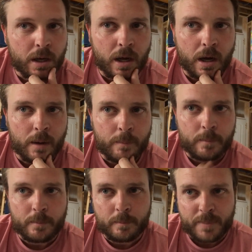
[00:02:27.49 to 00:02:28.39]

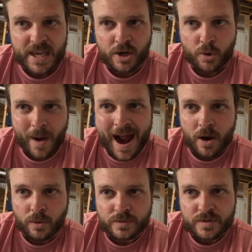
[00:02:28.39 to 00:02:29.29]
um, be in
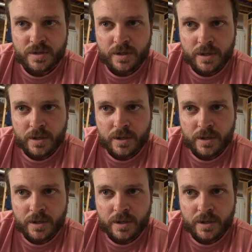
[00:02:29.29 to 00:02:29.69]
crowds.